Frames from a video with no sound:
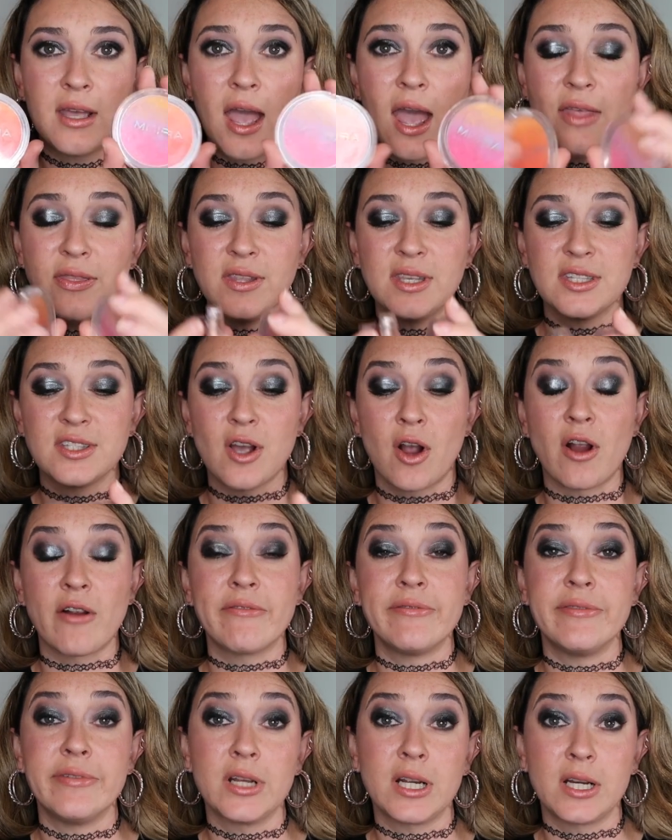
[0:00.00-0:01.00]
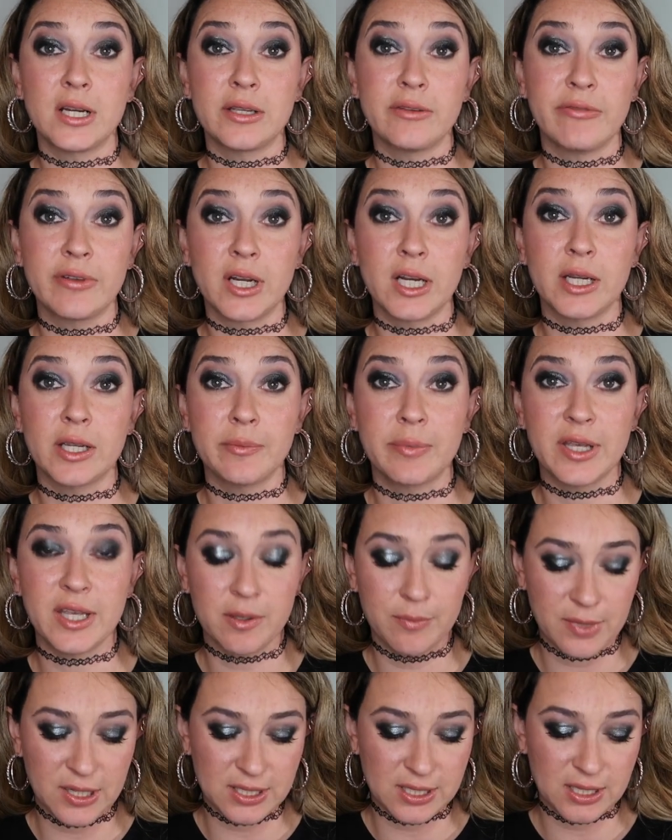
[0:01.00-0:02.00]
and these are very, very
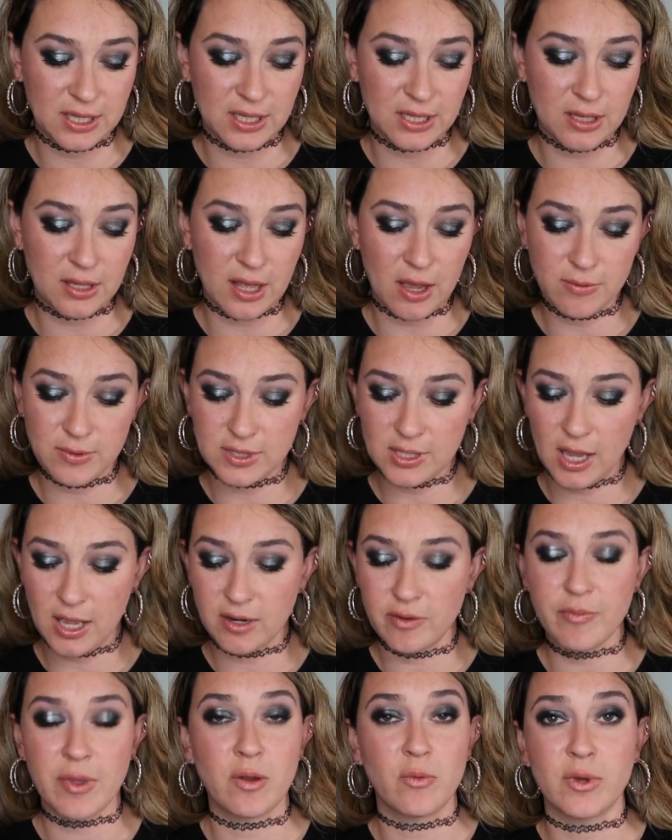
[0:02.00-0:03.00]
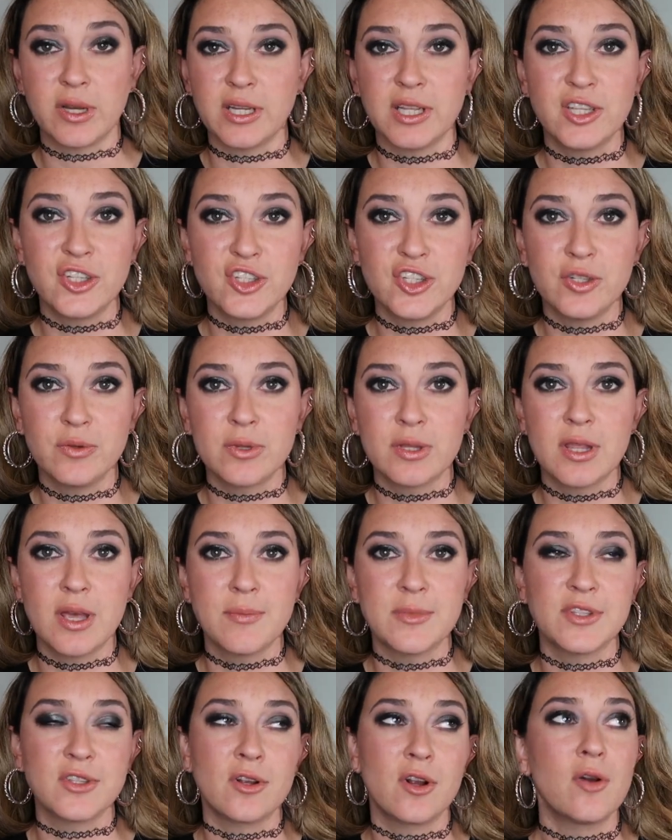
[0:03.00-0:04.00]
pigmented. That was kind of my one issue with them
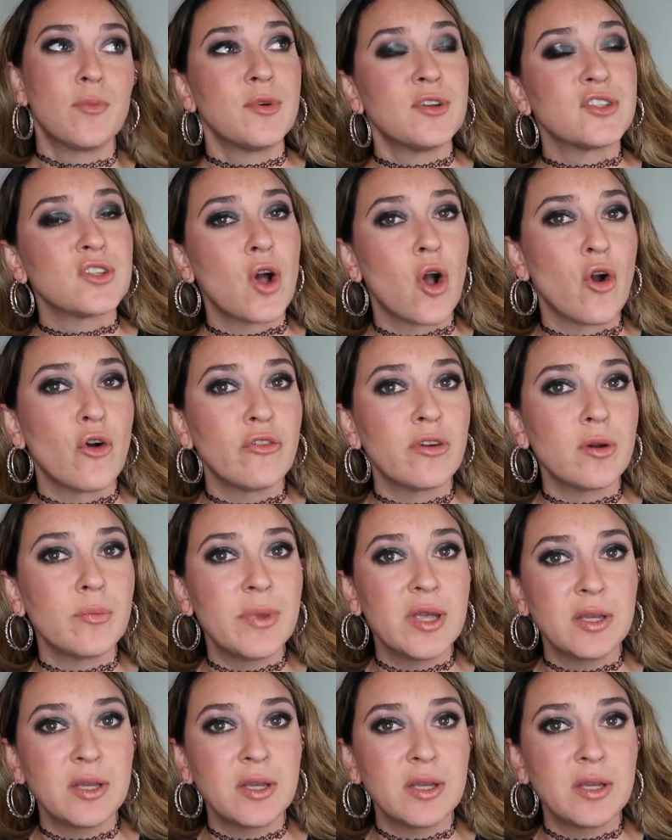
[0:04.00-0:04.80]
is they're almost over